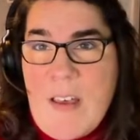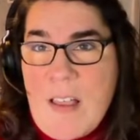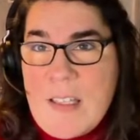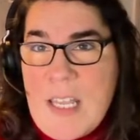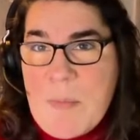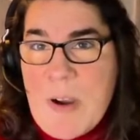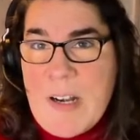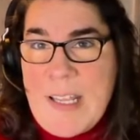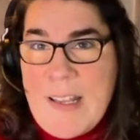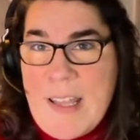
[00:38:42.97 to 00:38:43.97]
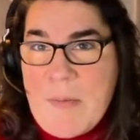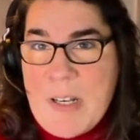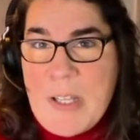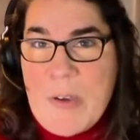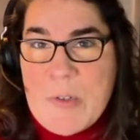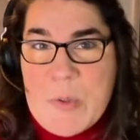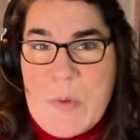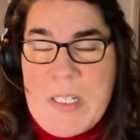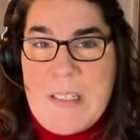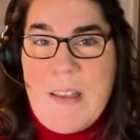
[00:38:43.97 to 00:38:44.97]
holiday party and I want to go
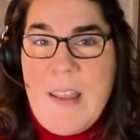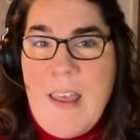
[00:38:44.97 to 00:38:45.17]
join.